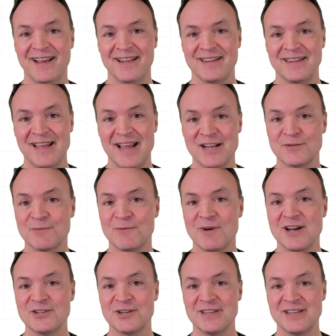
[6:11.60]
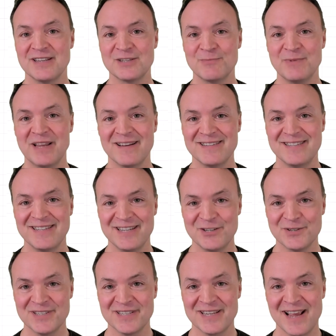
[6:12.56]
Thanks for watching this week on
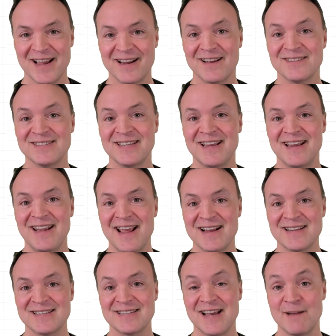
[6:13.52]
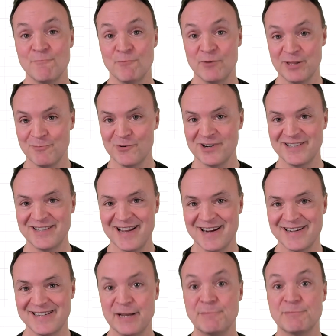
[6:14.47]
Teacher's Tech. I'll see you next time with more
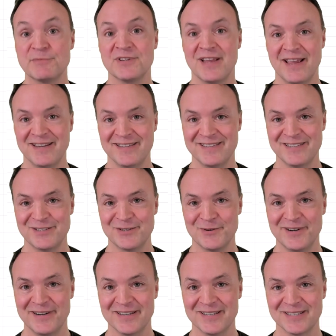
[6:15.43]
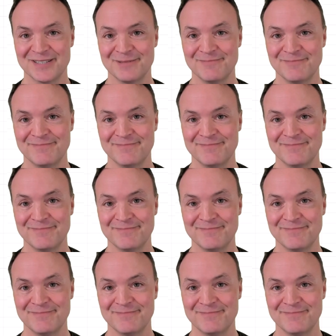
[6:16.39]
tech tips and tutorials.